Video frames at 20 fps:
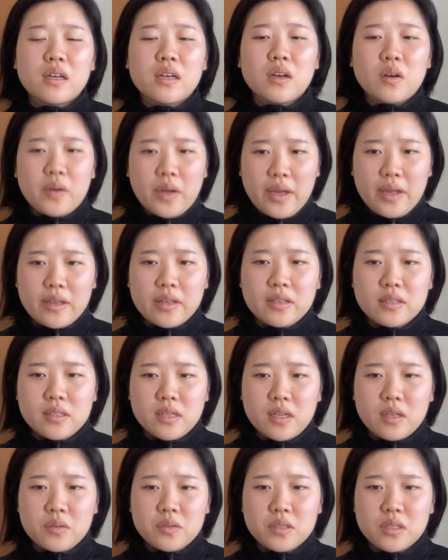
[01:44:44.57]
okay, he
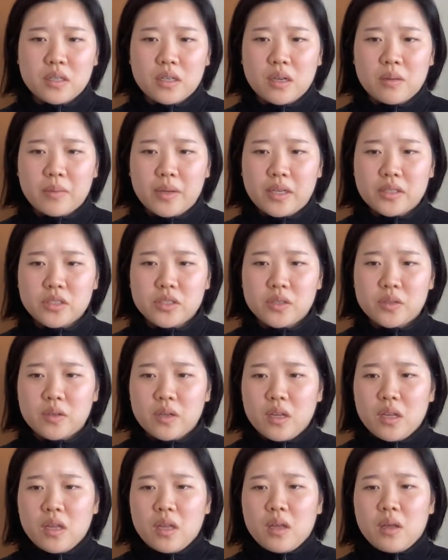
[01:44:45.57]
said he was going to come get you,
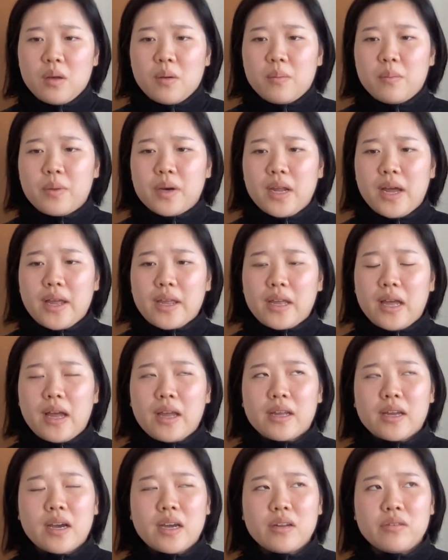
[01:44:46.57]
but I
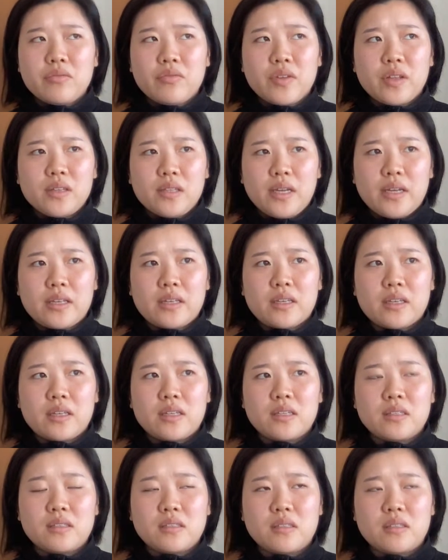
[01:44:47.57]
kind of feel like
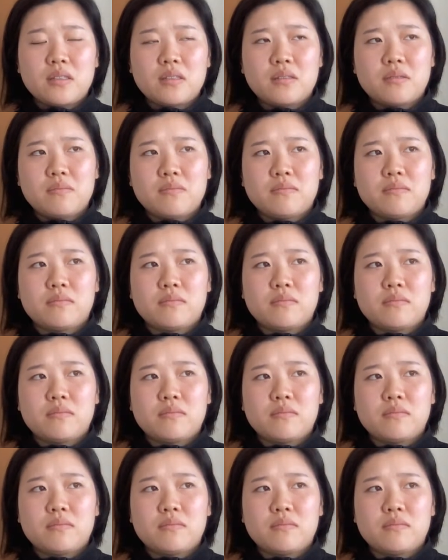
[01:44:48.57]
he's